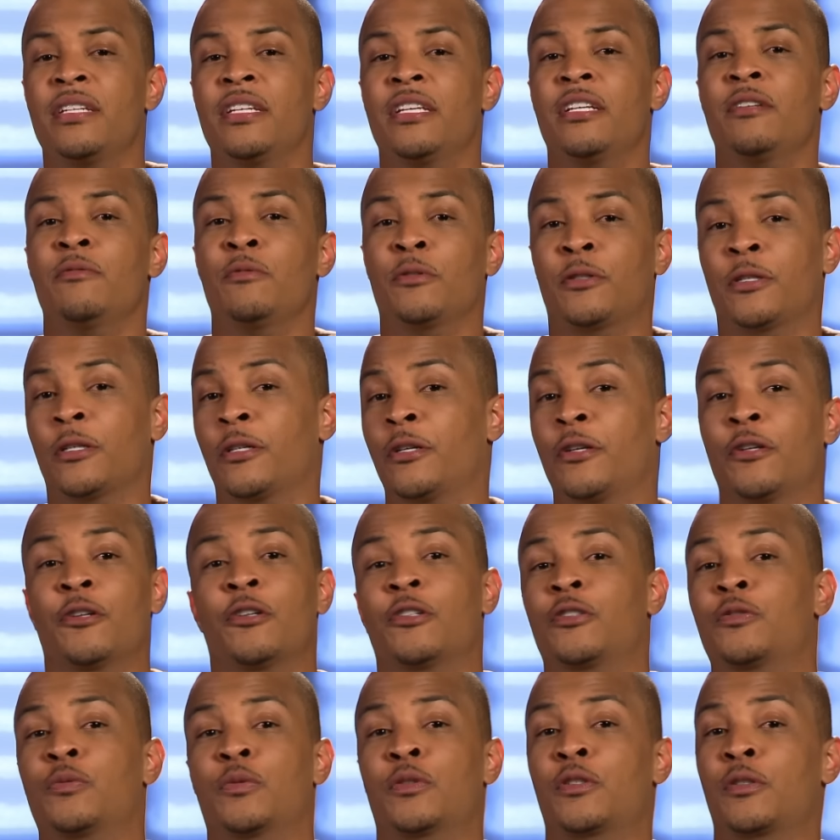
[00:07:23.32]
did what the
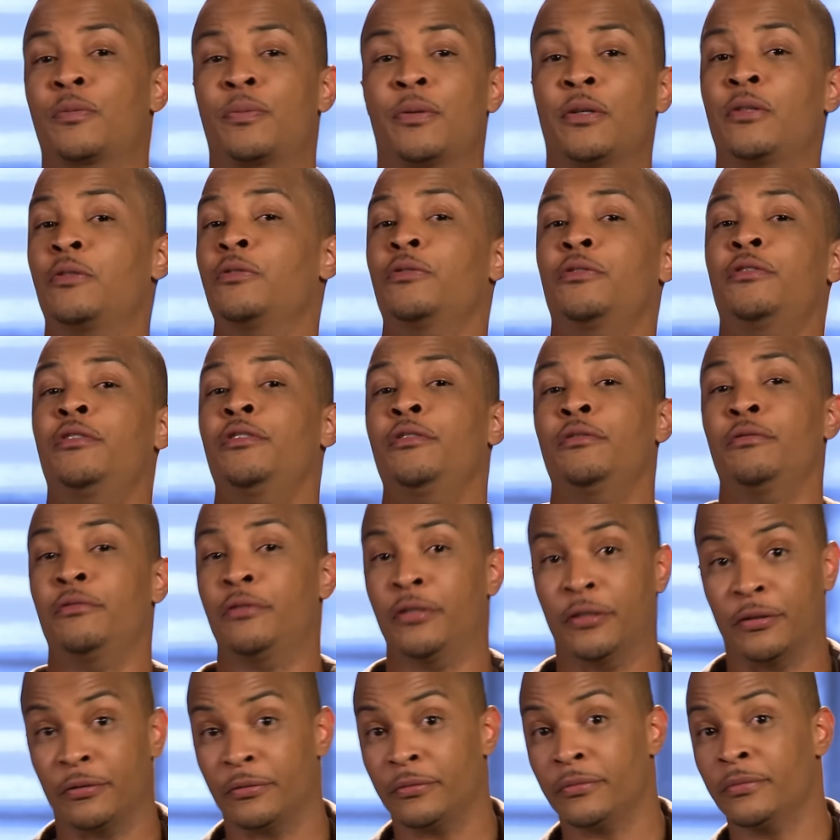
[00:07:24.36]
girls were supposed to,
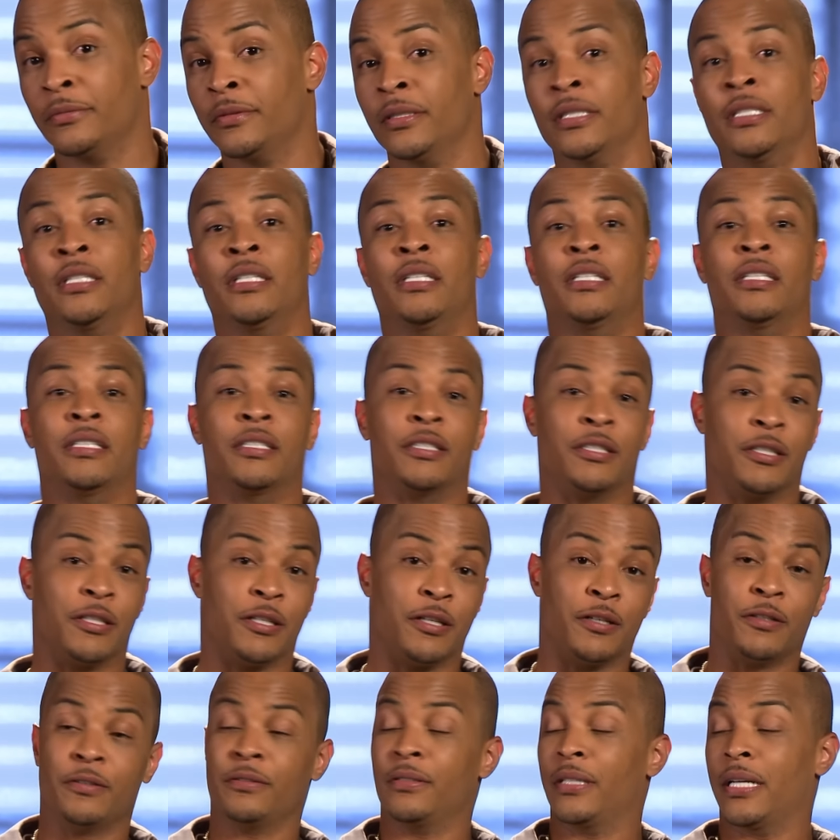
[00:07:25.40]
too you
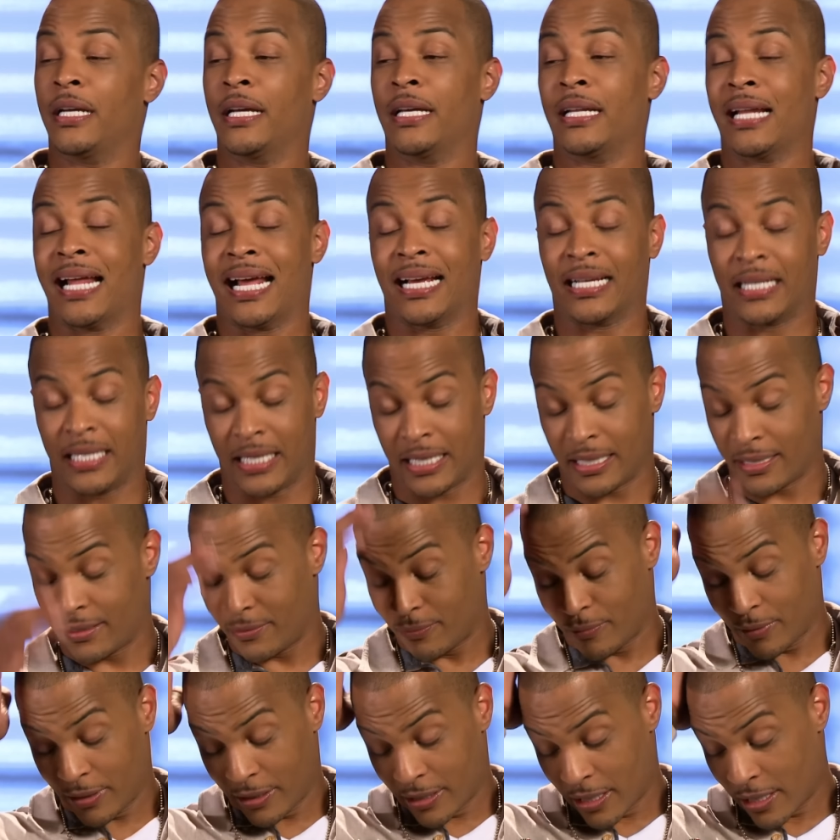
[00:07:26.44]
know, and I
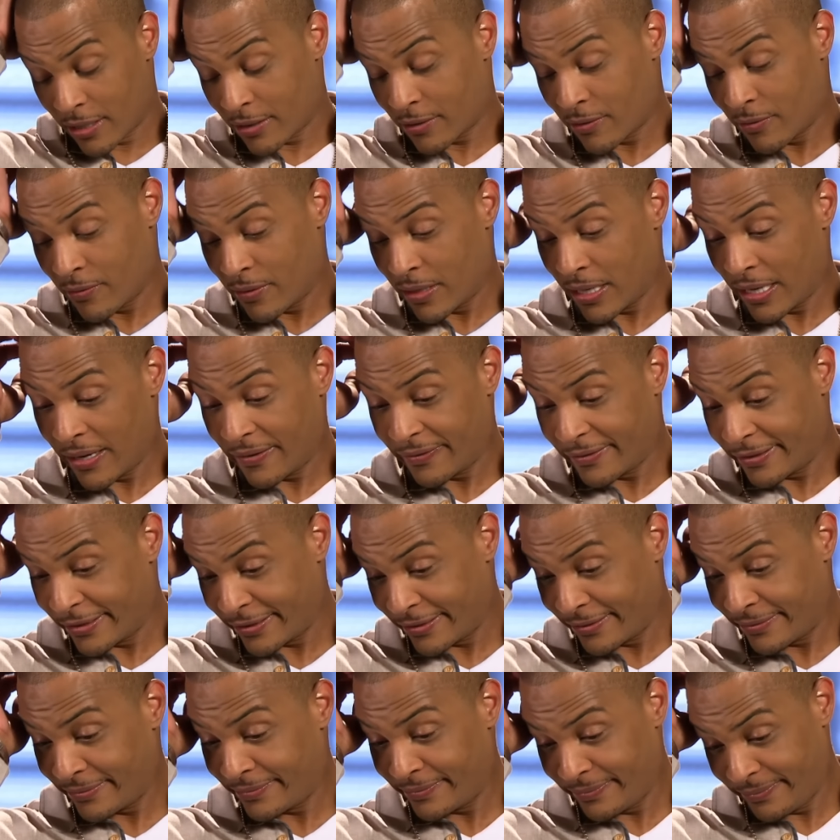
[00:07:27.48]
guess we just gonna have
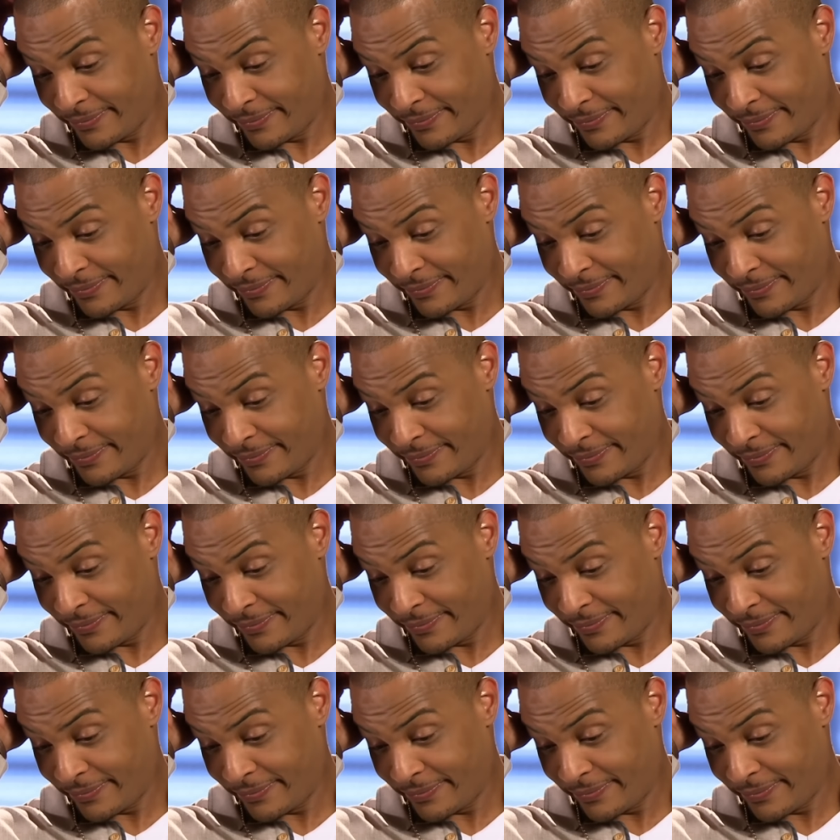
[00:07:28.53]
to